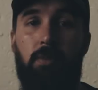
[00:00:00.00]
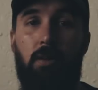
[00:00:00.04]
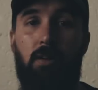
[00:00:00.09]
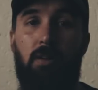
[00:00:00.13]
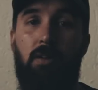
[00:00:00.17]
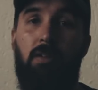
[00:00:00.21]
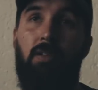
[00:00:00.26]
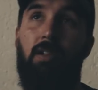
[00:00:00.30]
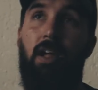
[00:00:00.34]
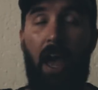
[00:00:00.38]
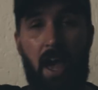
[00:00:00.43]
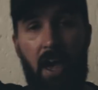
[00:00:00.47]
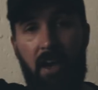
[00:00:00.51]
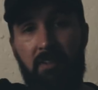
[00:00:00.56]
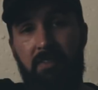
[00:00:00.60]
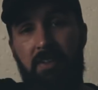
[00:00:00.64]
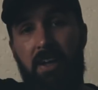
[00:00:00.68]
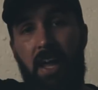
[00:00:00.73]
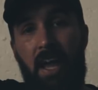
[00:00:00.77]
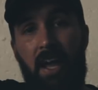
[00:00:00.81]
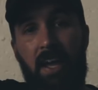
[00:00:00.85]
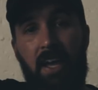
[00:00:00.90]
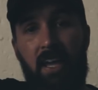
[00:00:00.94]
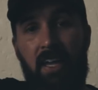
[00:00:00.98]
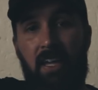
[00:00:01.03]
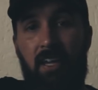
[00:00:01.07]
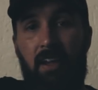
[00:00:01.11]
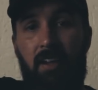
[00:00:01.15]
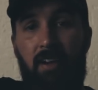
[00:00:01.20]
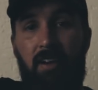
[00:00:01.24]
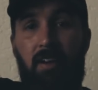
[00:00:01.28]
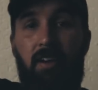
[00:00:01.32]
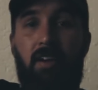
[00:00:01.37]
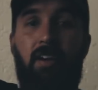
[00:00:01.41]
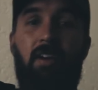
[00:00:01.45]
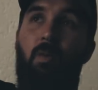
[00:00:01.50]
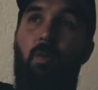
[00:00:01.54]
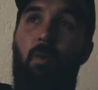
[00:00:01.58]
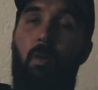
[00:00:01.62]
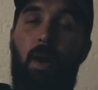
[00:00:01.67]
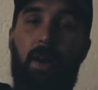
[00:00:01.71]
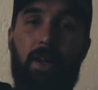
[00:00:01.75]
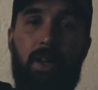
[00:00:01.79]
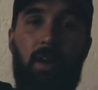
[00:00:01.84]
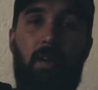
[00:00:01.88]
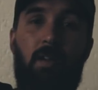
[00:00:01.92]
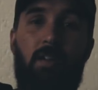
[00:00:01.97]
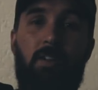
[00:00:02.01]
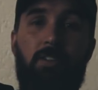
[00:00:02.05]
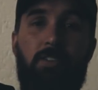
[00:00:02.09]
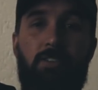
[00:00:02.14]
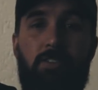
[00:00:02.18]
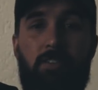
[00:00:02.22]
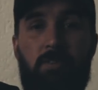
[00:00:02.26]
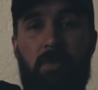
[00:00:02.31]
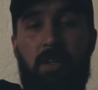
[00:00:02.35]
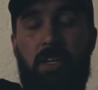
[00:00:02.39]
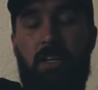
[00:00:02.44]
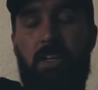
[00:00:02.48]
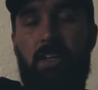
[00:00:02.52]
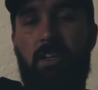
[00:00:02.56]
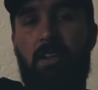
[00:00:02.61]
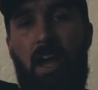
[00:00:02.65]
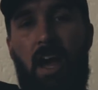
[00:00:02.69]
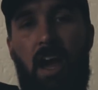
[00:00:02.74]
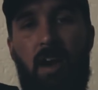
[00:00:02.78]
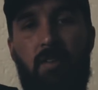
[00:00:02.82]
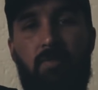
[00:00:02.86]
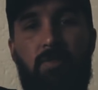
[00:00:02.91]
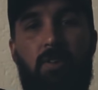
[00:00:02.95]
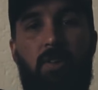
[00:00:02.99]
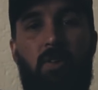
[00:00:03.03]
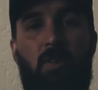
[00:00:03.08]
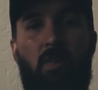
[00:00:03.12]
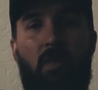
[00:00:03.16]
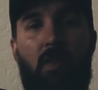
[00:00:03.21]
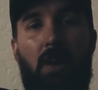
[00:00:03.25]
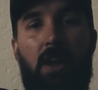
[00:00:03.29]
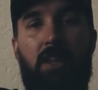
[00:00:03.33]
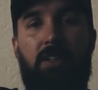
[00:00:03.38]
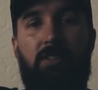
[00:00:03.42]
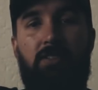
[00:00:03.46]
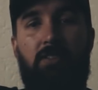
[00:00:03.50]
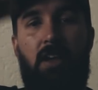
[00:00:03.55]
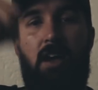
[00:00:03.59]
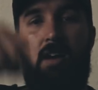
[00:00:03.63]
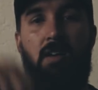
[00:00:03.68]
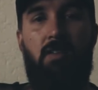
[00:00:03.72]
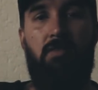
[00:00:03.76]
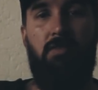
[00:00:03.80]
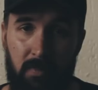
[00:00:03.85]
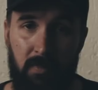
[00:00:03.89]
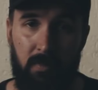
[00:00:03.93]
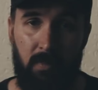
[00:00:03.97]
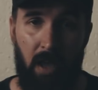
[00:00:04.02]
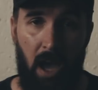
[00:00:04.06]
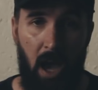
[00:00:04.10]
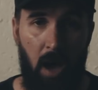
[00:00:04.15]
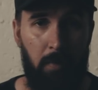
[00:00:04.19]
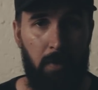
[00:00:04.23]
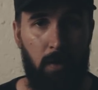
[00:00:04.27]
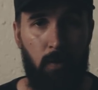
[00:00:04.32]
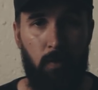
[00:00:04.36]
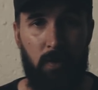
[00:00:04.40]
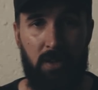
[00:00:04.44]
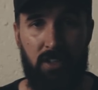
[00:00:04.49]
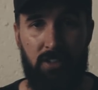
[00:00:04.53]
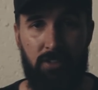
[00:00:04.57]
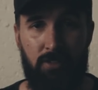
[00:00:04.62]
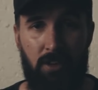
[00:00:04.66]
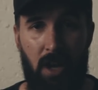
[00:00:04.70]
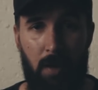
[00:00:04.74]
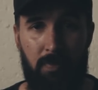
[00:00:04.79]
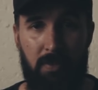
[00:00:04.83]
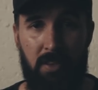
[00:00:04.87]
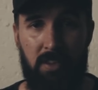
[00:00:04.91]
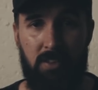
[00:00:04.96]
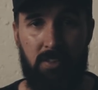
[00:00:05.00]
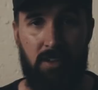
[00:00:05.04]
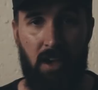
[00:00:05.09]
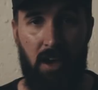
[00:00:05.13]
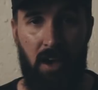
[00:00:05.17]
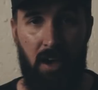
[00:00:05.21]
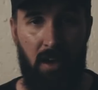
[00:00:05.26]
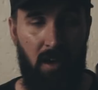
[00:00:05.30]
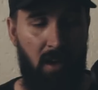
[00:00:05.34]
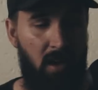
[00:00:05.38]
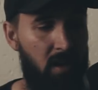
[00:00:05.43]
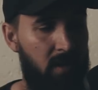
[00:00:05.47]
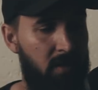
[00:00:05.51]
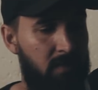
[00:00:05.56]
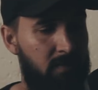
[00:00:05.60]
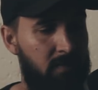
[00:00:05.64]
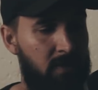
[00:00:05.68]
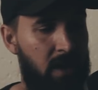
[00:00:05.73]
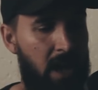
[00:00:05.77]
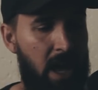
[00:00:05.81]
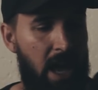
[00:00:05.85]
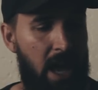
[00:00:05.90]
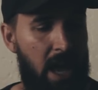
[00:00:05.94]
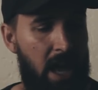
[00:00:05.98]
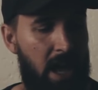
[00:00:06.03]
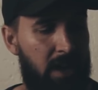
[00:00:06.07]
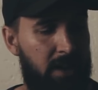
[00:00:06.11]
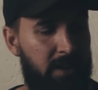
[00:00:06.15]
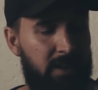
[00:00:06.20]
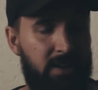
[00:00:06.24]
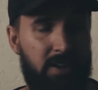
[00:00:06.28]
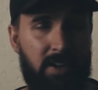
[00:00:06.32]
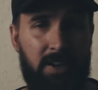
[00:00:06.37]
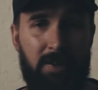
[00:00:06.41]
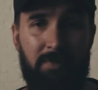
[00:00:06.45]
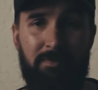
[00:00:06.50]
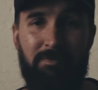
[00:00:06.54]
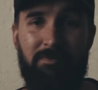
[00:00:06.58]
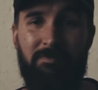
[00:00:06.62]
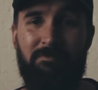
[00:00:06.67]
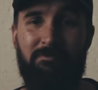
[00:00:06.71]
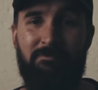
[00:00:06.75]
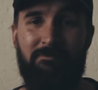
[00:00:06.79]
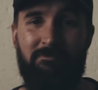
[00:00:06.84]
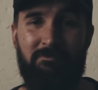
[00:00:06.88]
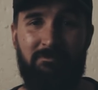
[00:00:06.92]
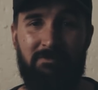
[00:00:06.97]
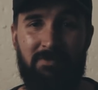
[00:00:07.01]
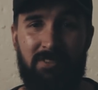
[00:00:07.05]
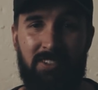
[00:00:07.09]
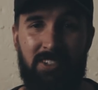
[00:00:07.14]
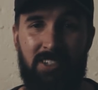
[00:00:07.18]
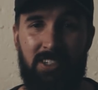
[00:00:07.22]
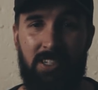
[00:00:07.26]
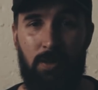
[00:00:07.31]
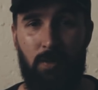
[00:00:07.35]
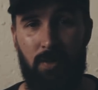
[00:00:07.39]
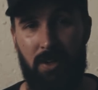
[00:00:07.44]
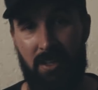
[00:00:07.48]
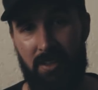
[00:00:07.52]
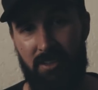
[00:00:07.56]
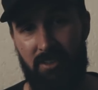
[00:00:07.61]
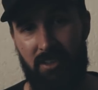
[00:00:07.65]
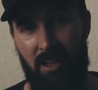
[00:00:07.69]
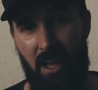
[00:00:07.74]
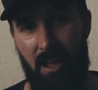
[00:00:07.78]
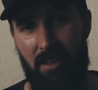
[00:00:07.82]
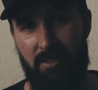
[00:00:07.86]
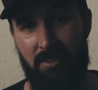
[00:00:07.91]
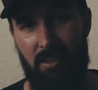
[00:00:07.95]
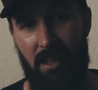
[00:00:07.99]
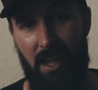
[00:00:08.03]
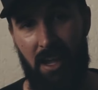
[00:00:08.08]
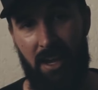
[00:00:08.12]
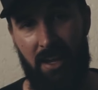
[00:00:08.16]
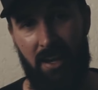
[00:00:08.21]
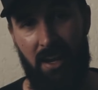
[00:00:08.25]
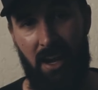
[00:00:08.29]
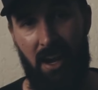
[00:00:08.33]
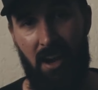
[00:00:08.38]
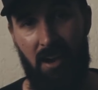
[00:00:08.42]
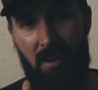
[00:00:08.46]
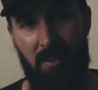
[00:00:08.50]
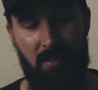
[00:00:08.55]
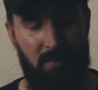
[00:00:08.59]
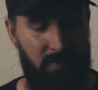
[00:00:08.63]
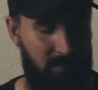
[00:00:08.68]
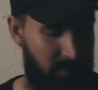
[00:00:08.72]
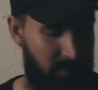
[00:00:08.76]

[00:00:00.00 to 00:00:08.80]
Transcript: pole, have it hanging here right close to me, have great sound. How about we strap this guy on and see what it sounds like now.